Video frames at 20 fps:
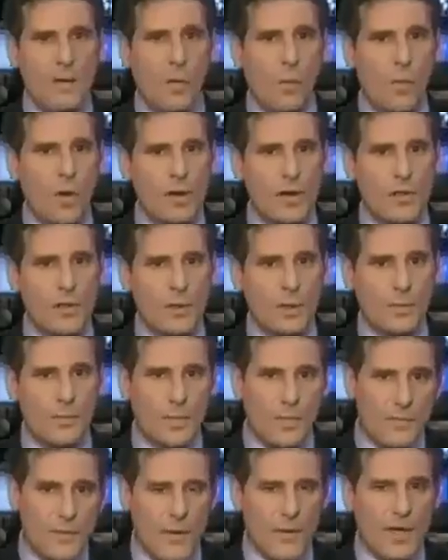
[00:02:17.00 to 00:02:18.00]
And one other
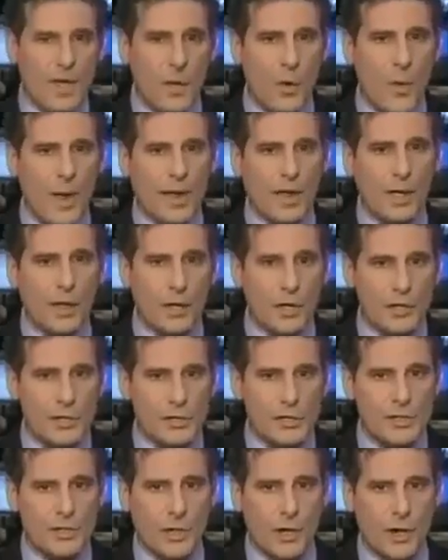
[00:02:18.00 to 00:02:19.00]
very quick
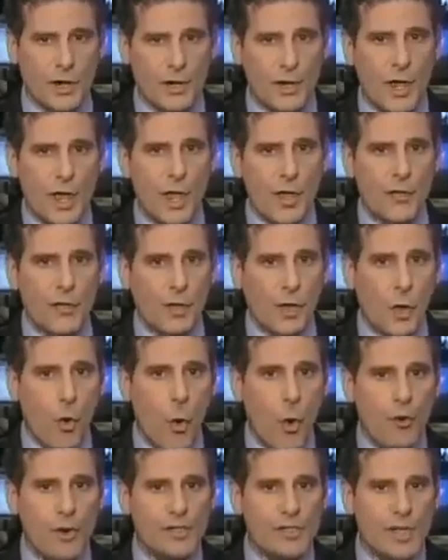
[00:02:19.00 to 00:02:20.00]
concern, the
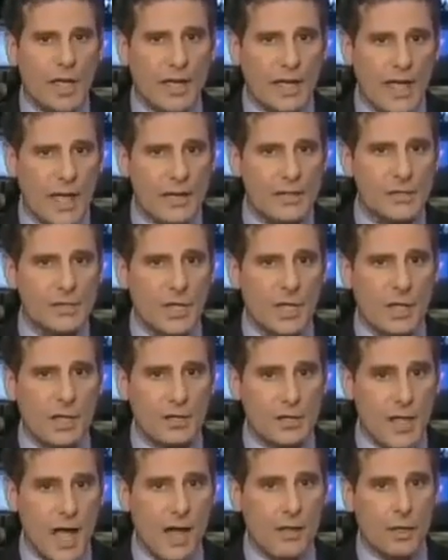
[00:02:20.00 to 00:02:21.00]
chorus against the
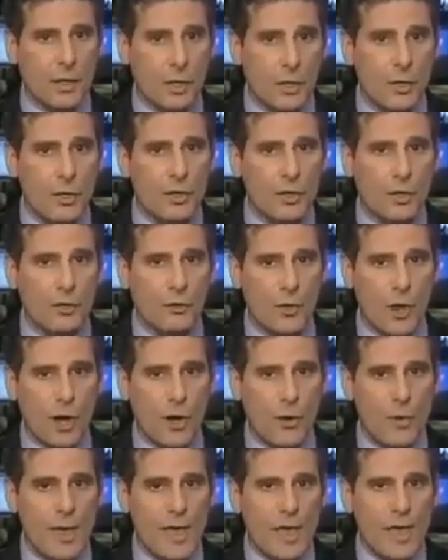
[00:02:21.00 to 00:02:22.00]
dollar could
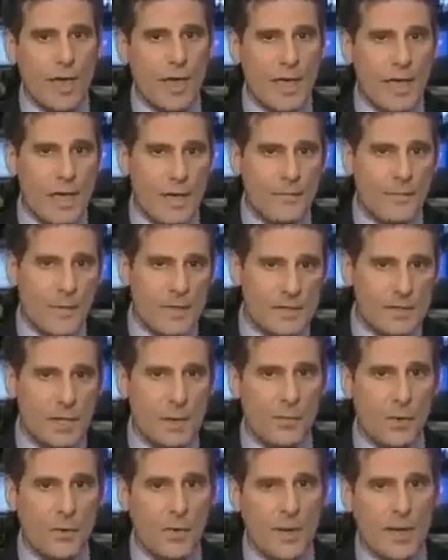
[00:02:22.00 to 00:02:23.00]
grow if, as
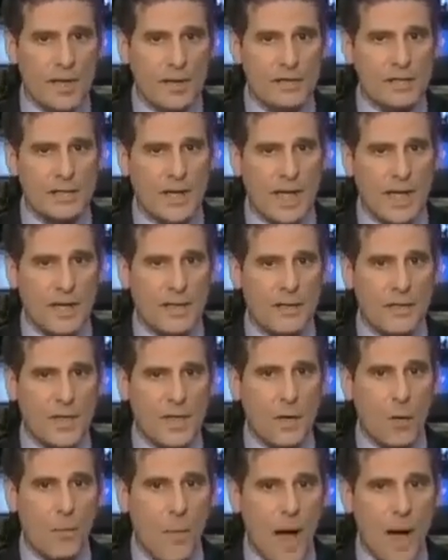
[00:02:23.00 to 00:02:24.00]
some critics say,
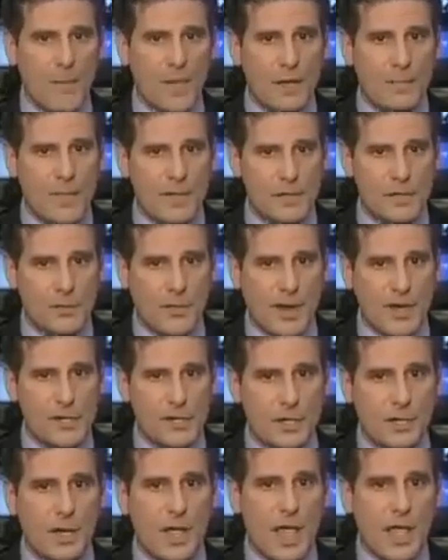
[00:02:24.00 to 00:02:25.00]
the Obama
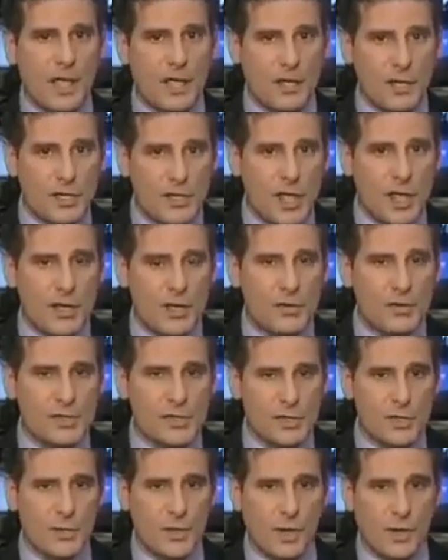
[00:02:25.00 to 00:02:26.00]
administration
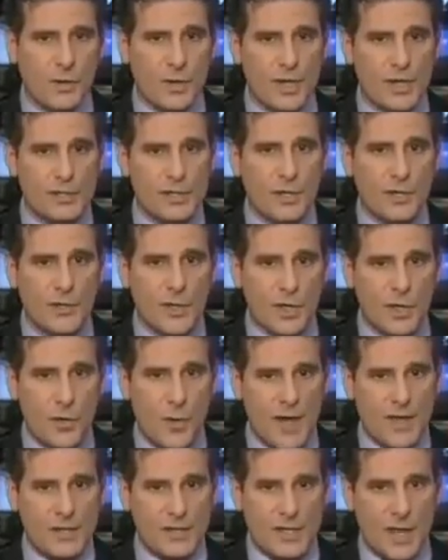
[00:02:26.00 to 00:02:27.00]
continues to increase the
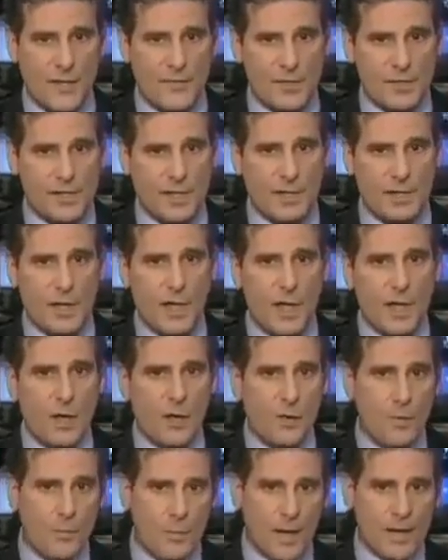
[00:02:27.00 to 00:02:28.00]
U.S. deficit.
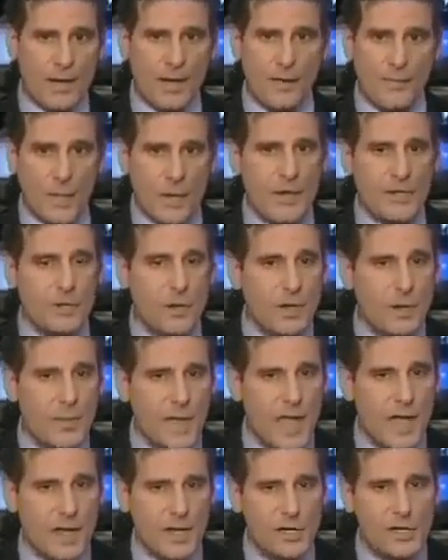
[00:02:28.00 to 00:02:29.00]
But if there is going to
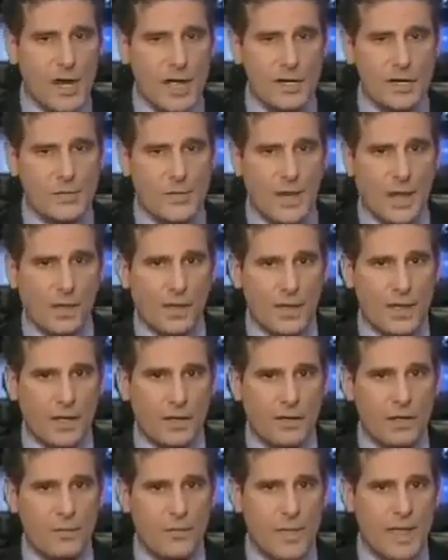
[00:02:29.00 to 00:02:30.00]
be any change, Bill,
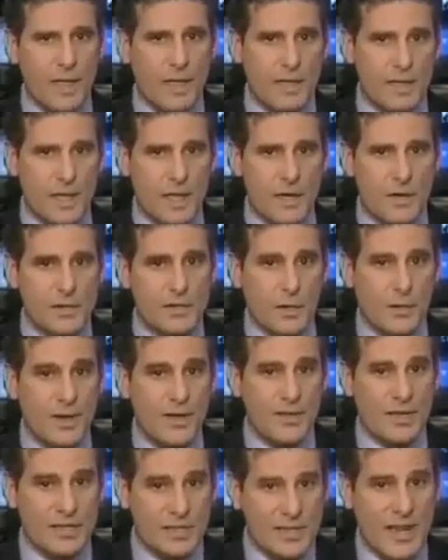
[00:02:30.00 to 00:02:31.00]
it could be years or
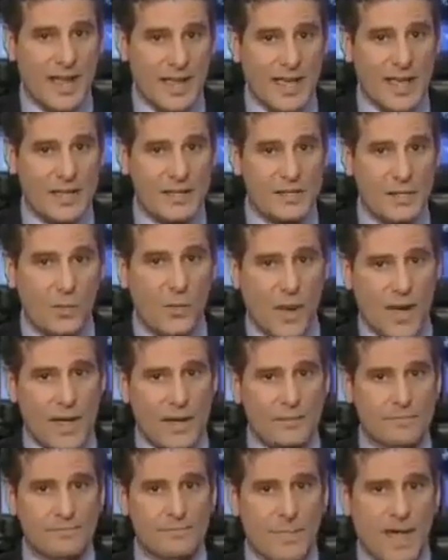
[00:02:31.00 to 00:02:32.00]
even decades away.